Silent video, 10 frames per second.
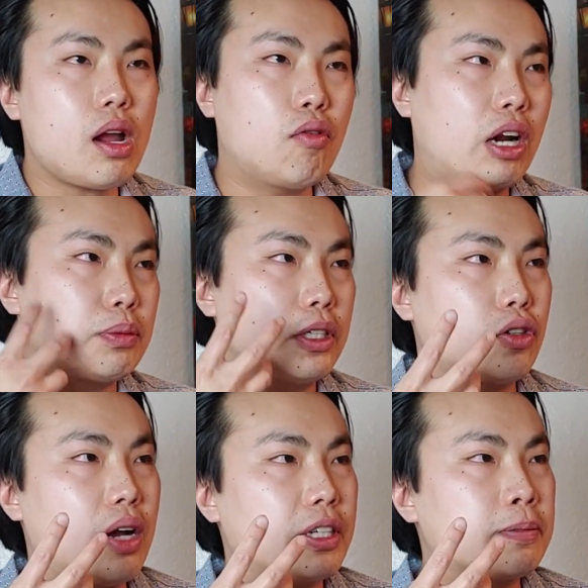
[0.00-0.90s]
Raspberry
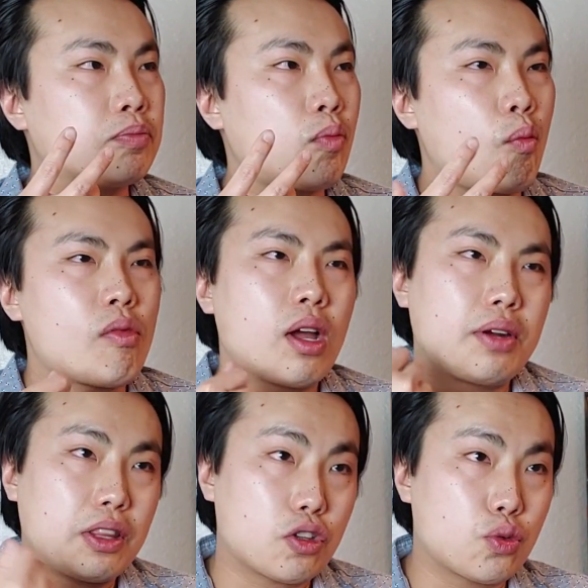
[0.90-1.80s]
driving,
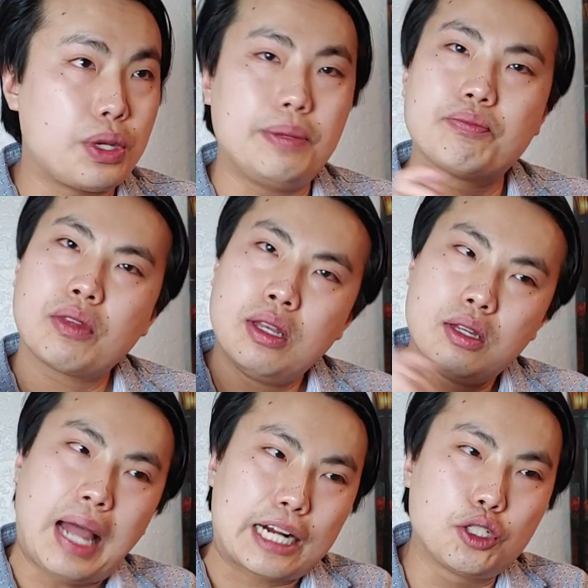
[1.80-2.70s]
not that sweet.
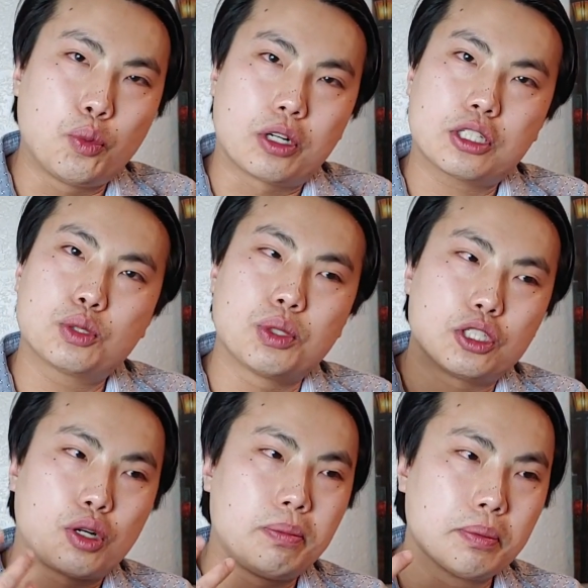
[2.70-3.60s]
Actually works with
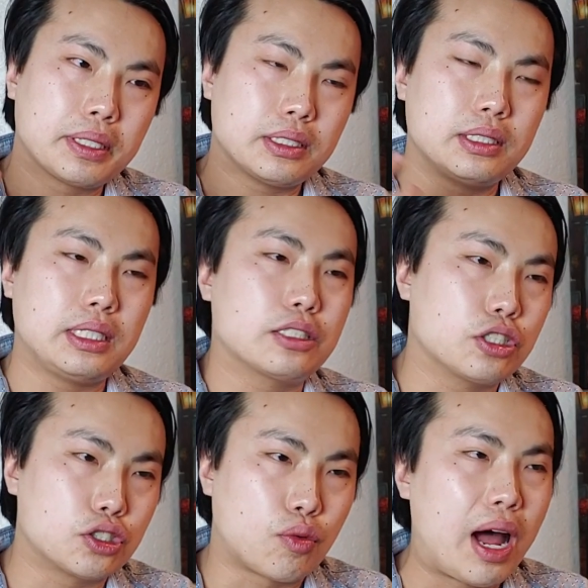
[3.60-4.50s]
the triple because it's
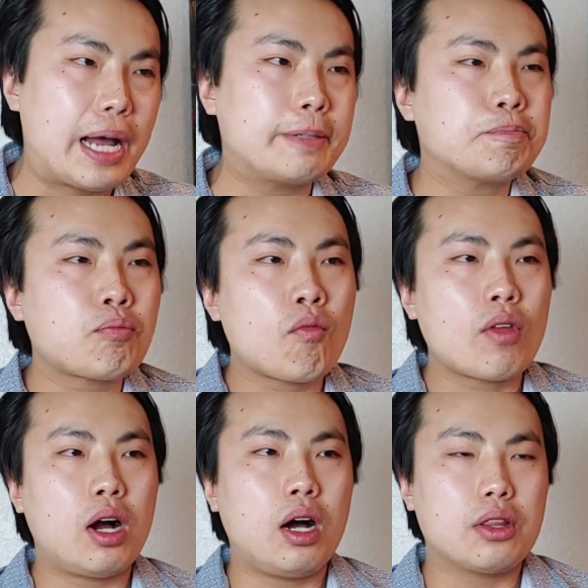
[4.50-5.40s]
decently dry.
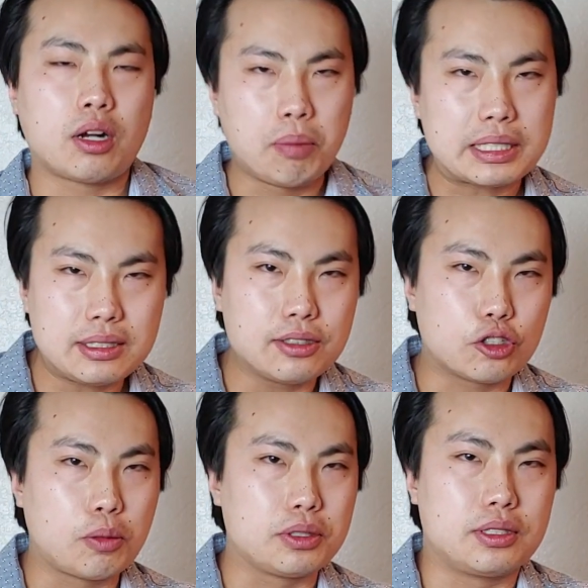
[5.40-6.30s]
The complexity of the
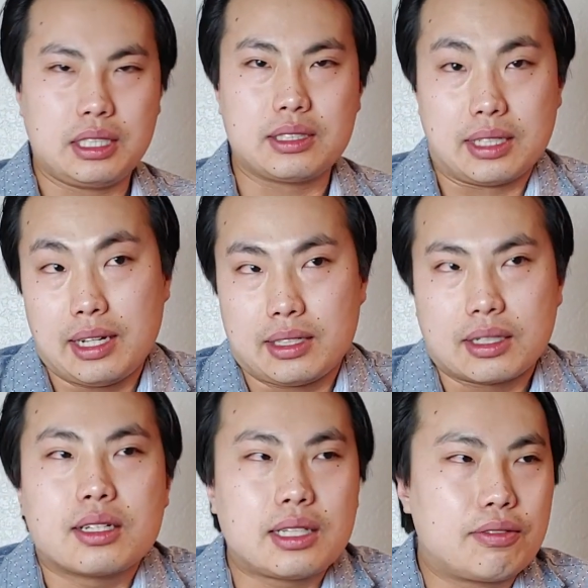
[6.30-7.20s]
triple is decently hidden
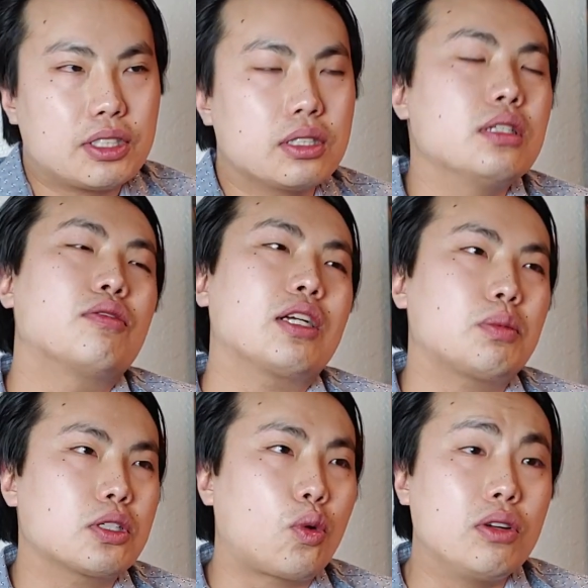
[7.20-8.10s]
because obviously the
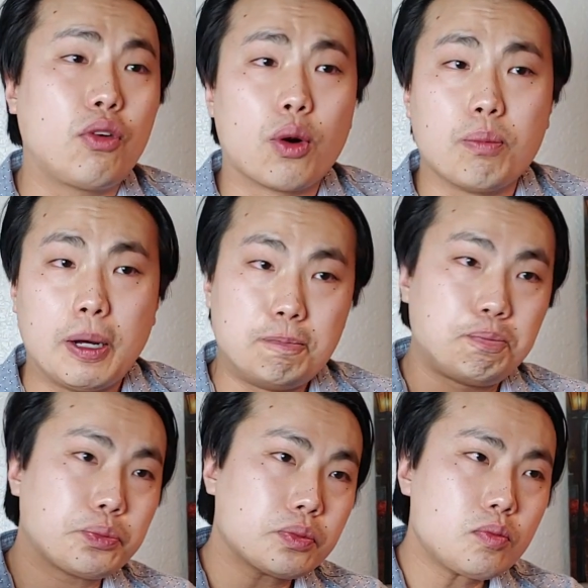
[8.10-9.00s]
raspberry is quite forward, but
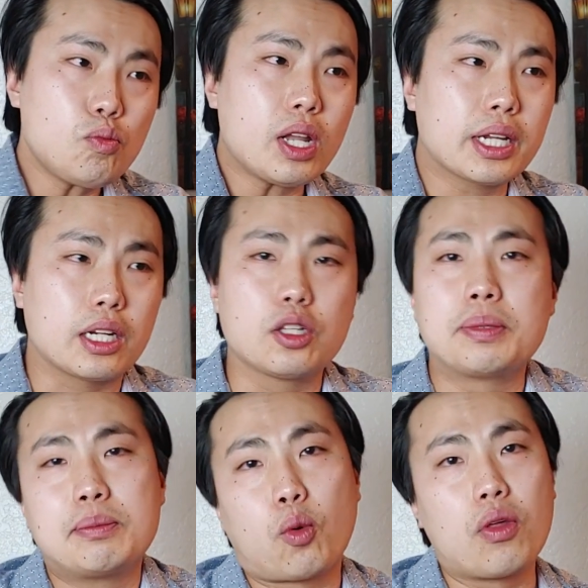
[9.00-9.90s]
get a little
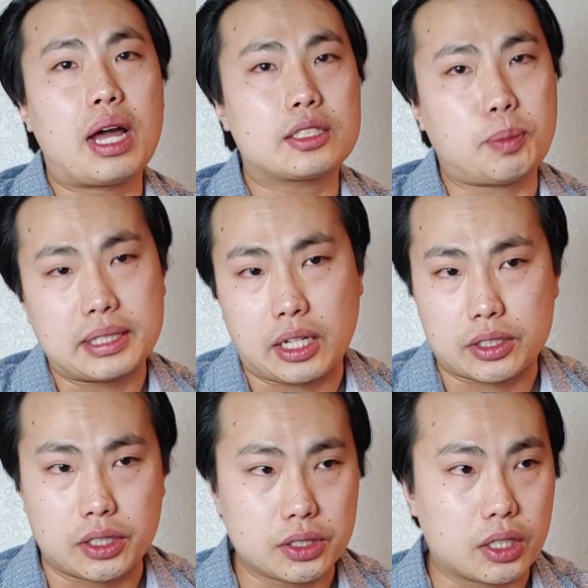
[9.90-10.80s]
bit more of that spice
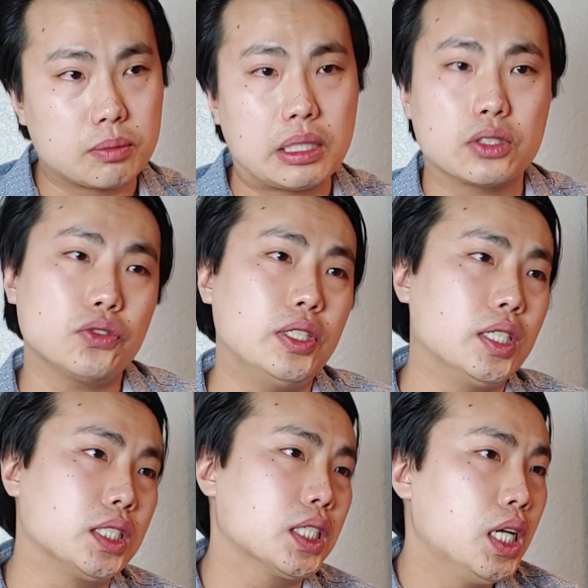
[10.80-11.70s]
character I was talking about, those
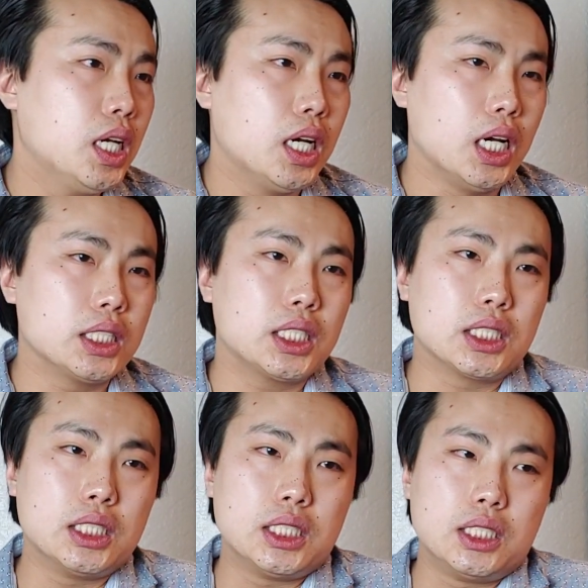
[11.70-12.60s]
phenols,
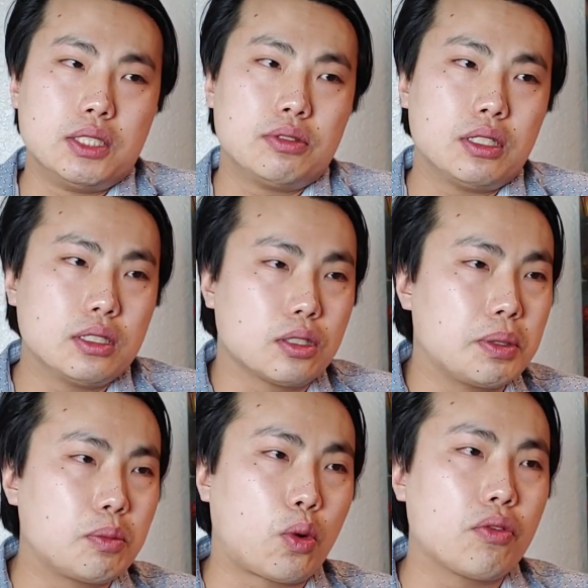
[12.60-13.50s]
seeing a little
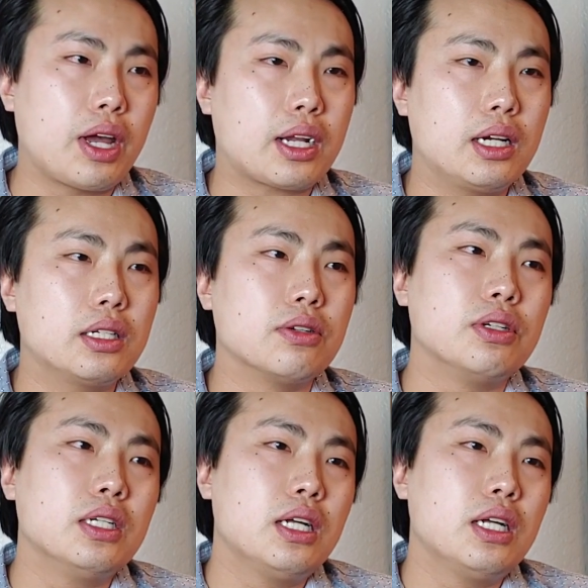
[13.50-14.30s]
bit more of that kind of